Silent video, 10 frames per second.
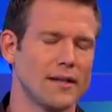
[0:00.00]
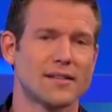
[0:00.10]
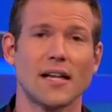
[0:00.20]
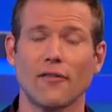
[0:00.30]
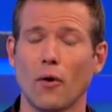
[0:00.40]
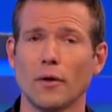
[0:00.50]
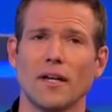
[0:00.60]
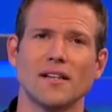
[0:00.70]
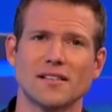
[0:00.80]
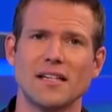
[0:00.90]
instead of
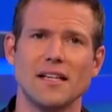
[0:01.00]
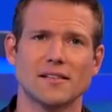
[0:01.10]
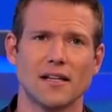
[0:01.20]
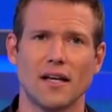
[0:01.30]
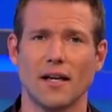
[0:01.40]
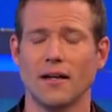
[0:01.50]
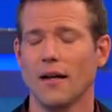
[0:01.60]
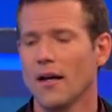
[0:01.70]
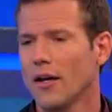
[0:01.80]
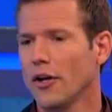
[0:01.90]
holding a sneeze in,
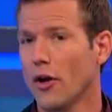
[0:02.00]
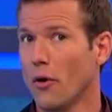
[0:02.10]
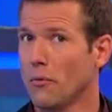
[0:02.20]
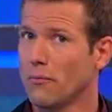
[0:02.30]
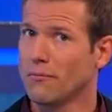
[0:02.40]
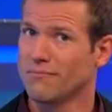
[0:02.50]
you know,